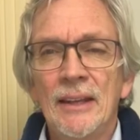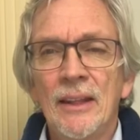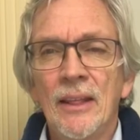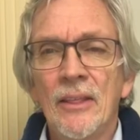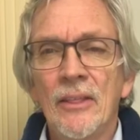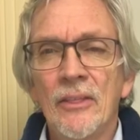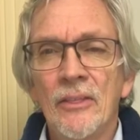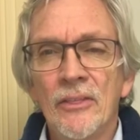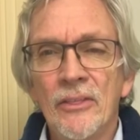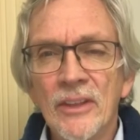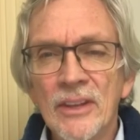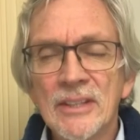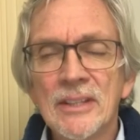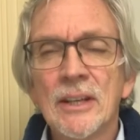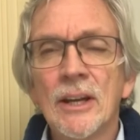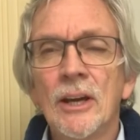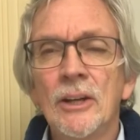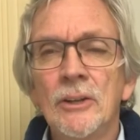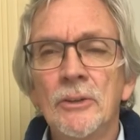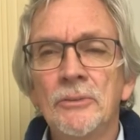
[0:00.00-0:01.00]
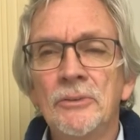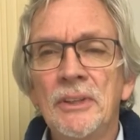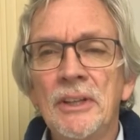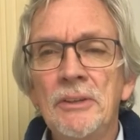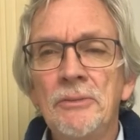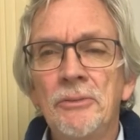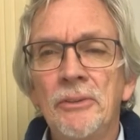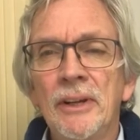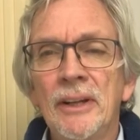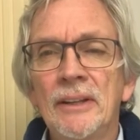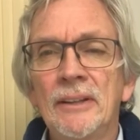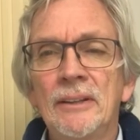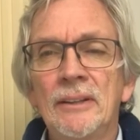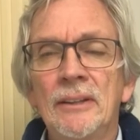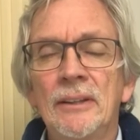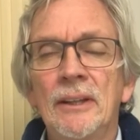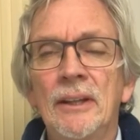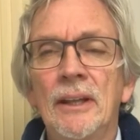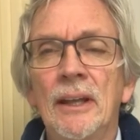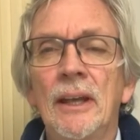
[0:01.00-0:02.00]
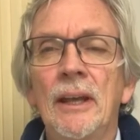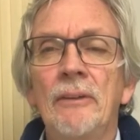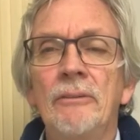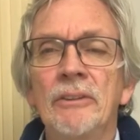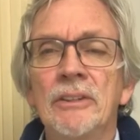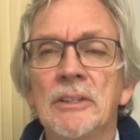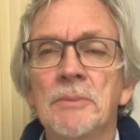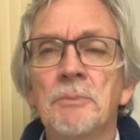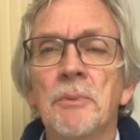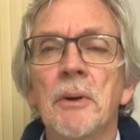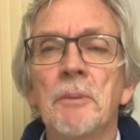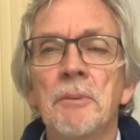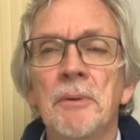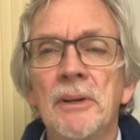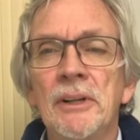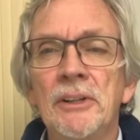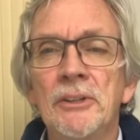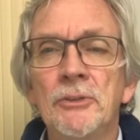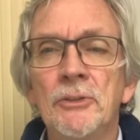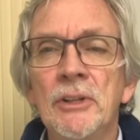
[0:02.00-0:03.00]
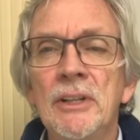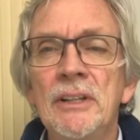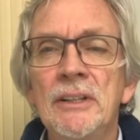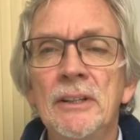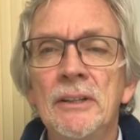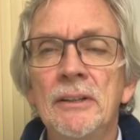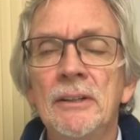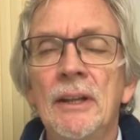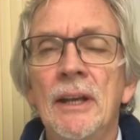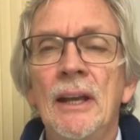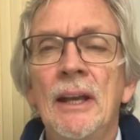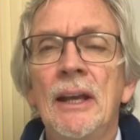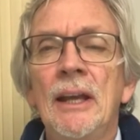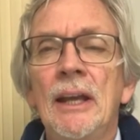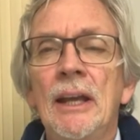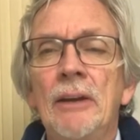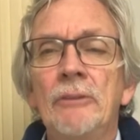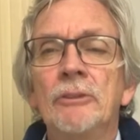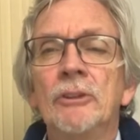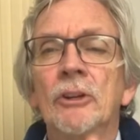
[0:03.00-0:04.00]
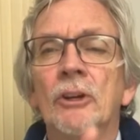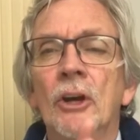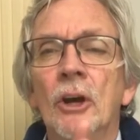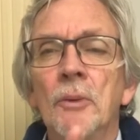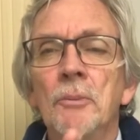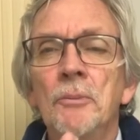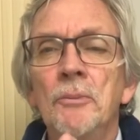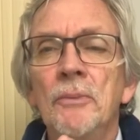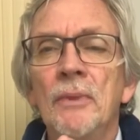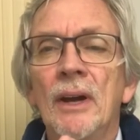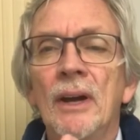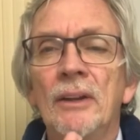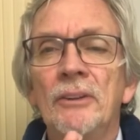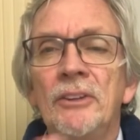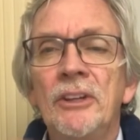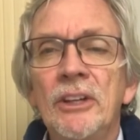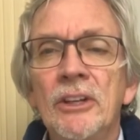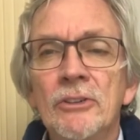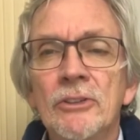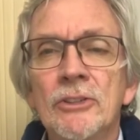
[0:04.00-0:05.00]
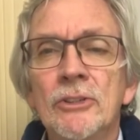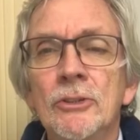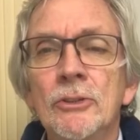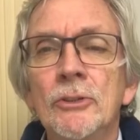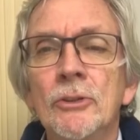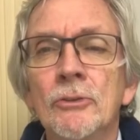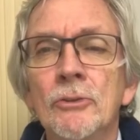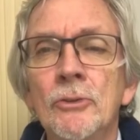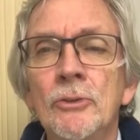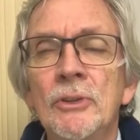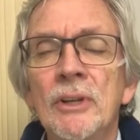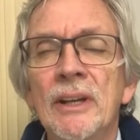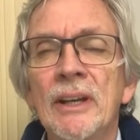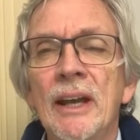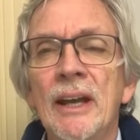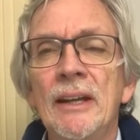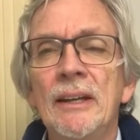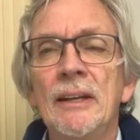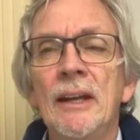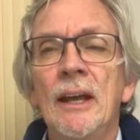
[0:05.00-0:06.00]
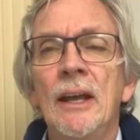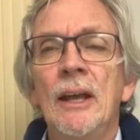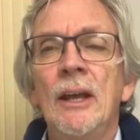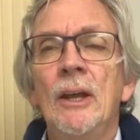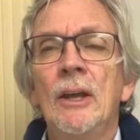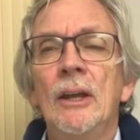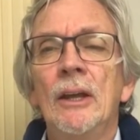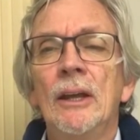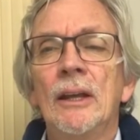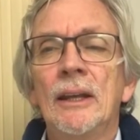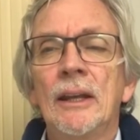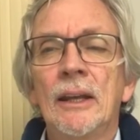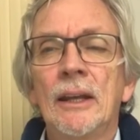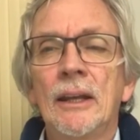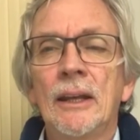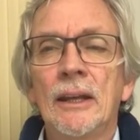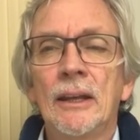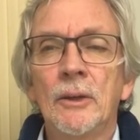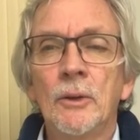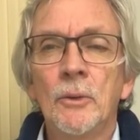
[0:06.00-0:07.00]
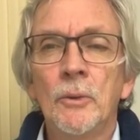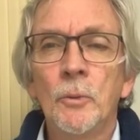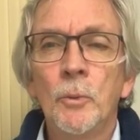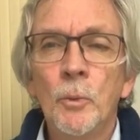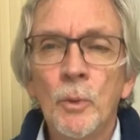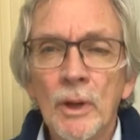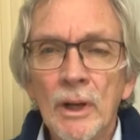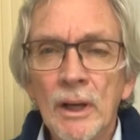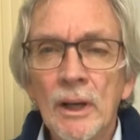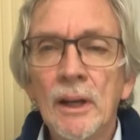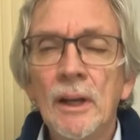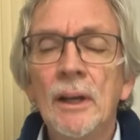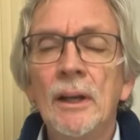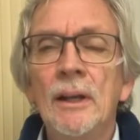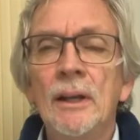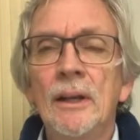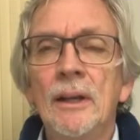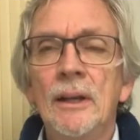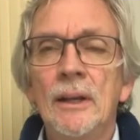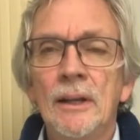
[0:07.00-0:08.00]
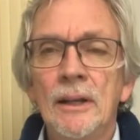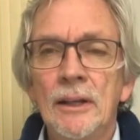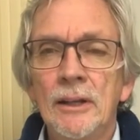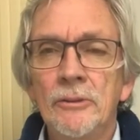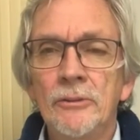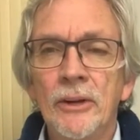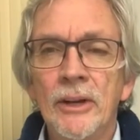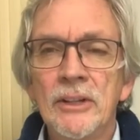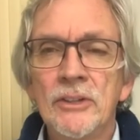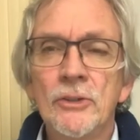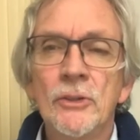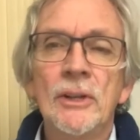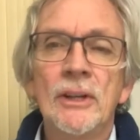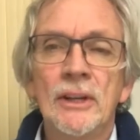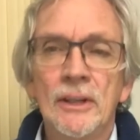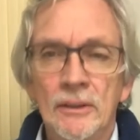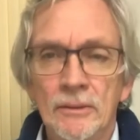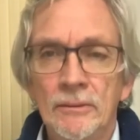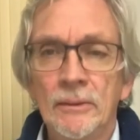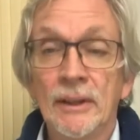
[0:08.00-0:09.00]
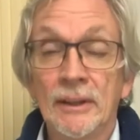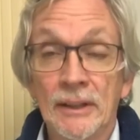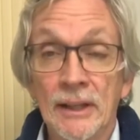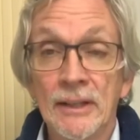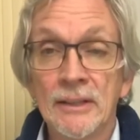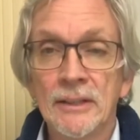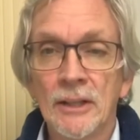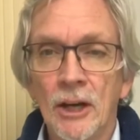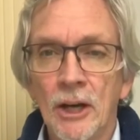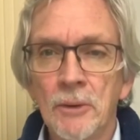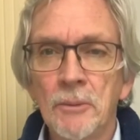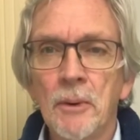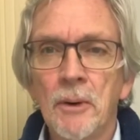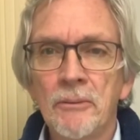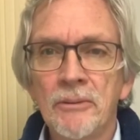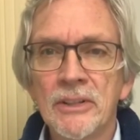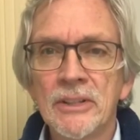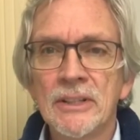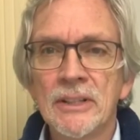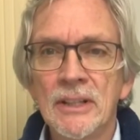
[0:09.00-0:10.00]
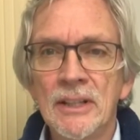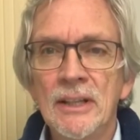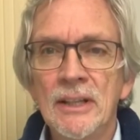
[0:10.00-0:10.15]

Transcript: This kind of defect, if it's properly treated, if the gum adheres to the root again, will eventually, it takes time obviously,